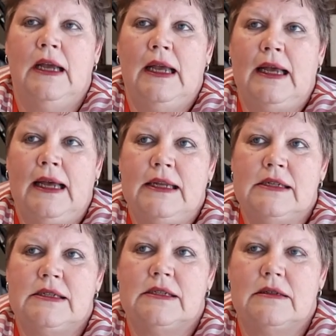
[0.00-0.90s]

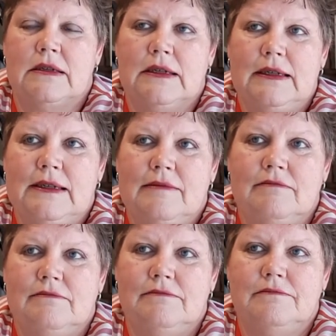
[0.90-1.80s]
And
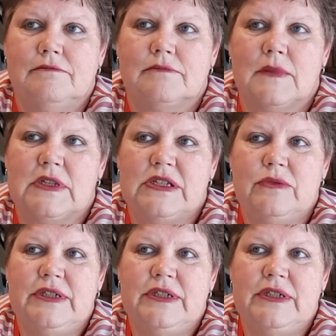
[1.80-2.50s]
um, so